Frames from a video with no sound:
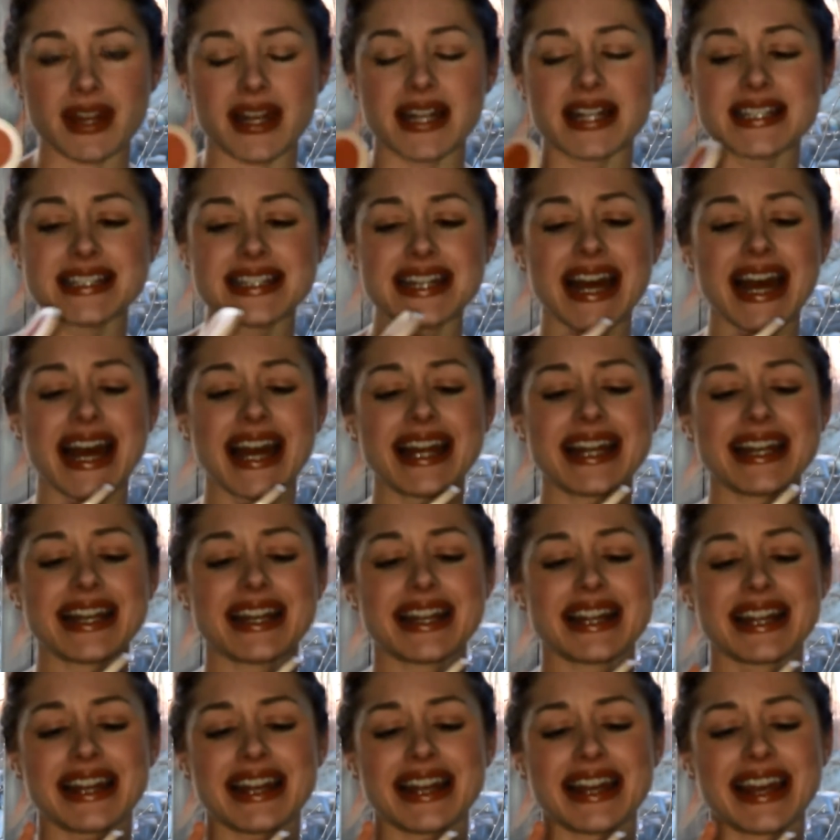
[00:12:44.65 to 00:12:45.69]
is that
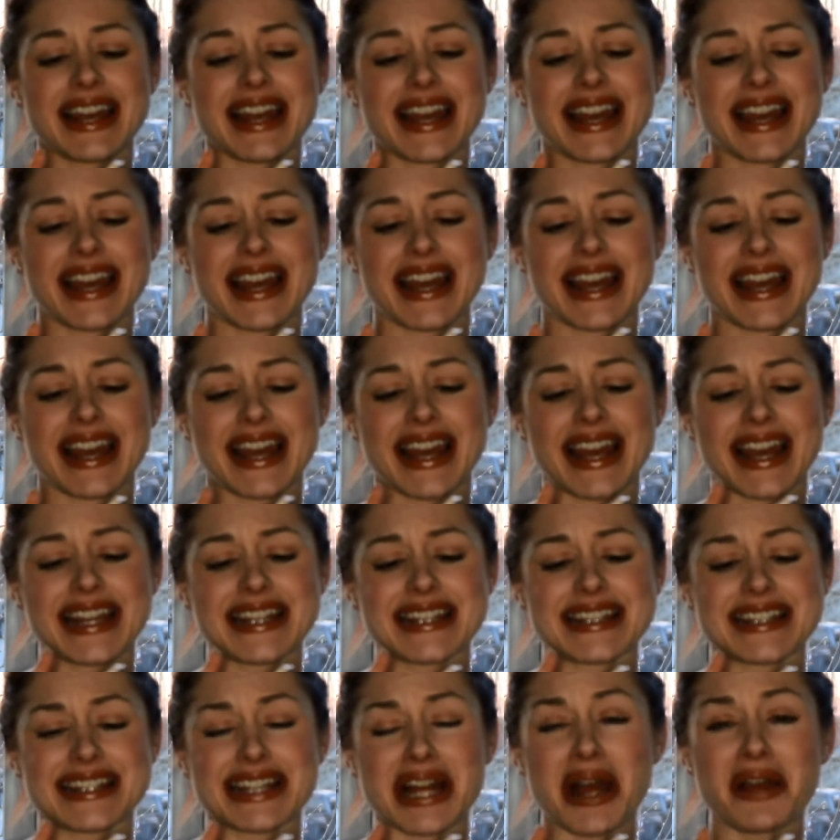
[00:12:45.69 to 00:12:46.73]

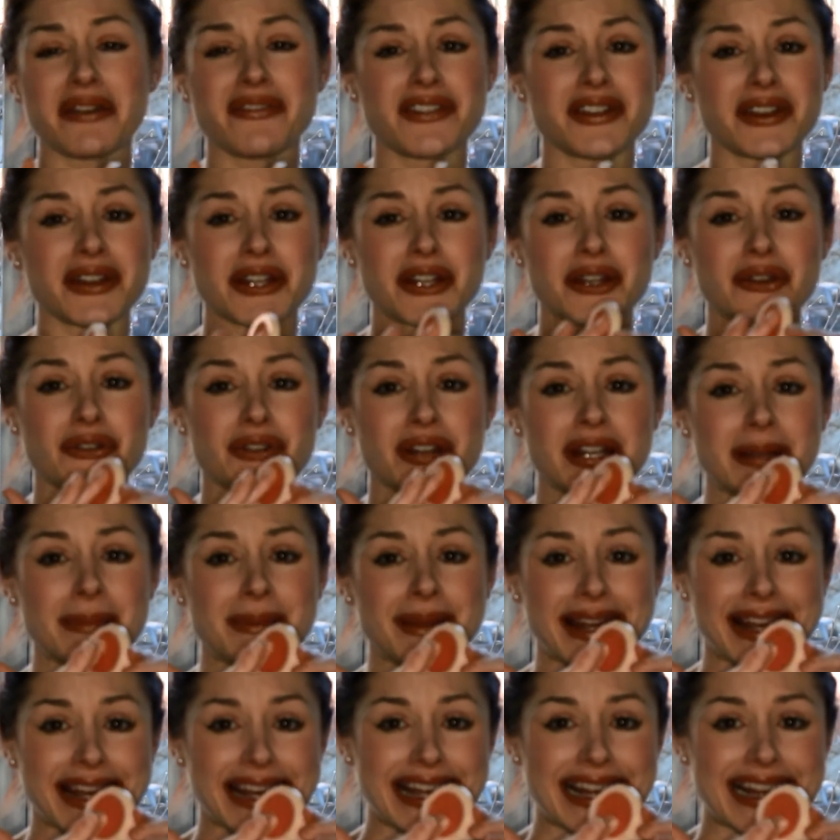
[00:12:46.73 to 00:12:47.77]
it's not very
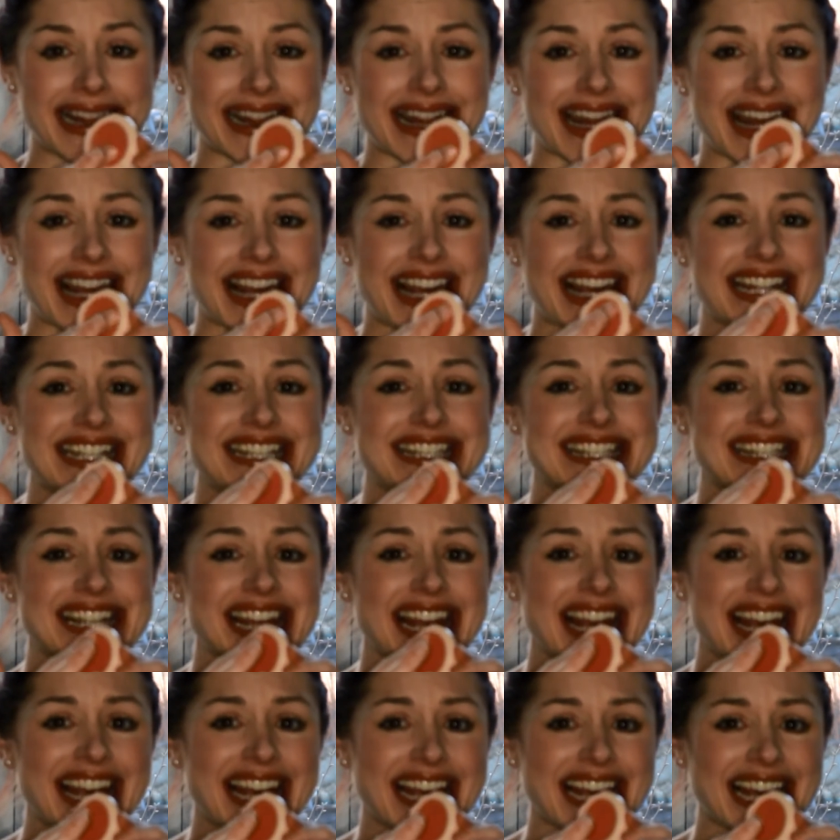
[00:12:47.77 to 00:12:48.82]
creamy. Like, it's
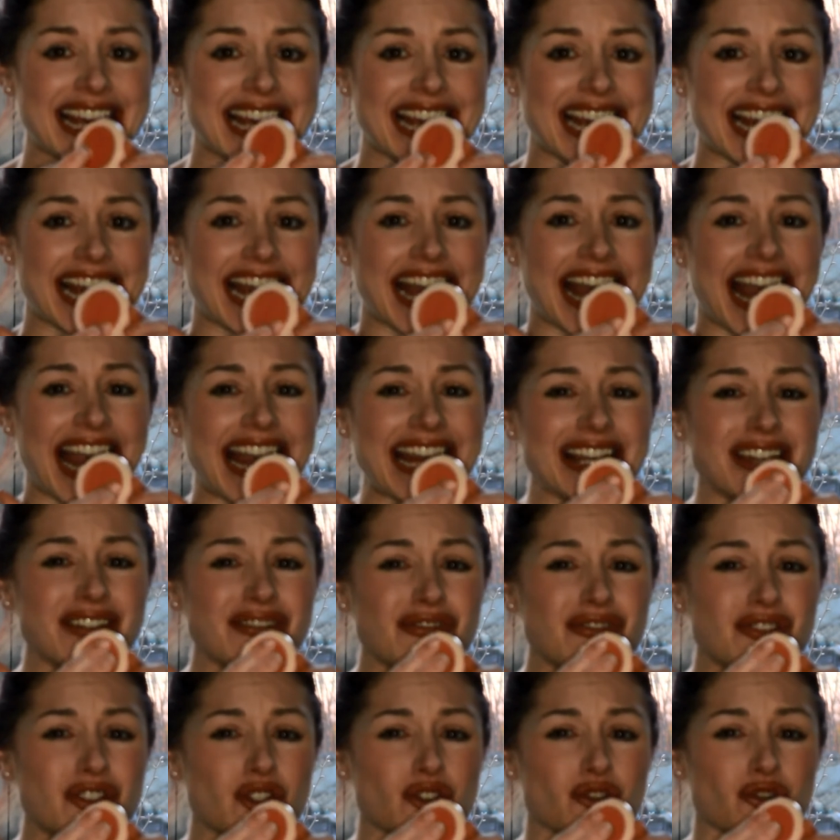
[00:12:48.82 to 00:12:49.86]
like kind
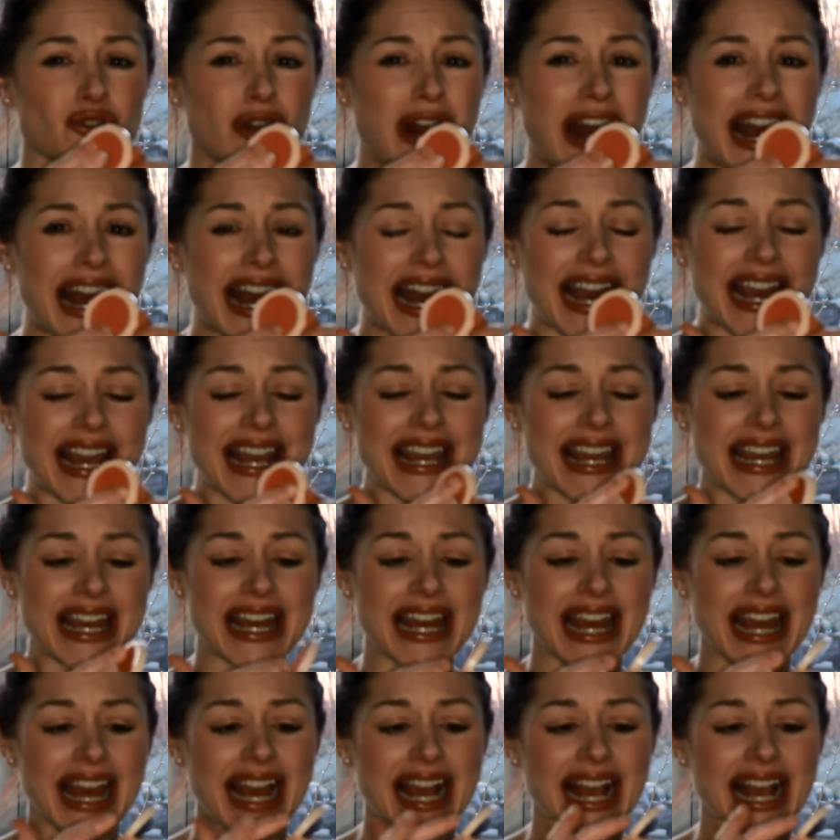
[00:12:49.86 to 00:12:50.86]
of dry